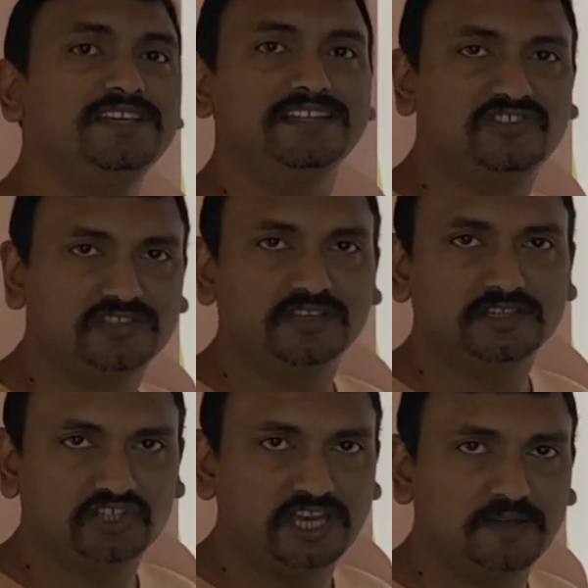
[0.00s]

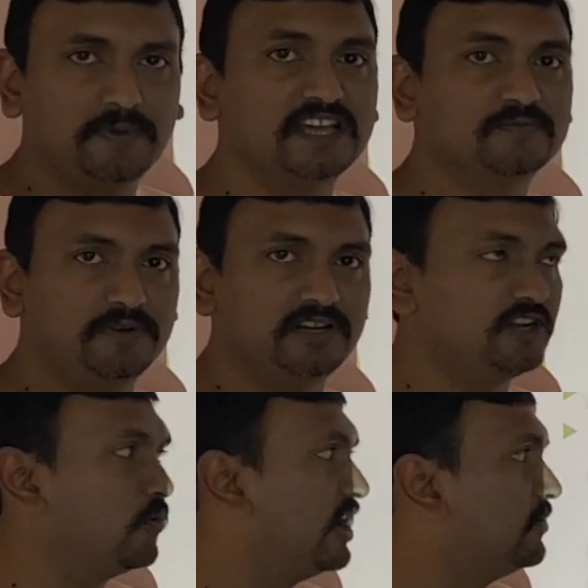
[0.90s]
its shape as per
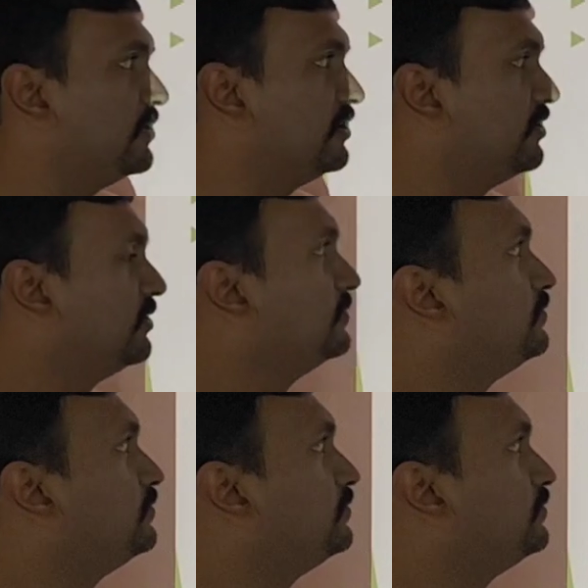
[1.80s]
requirement.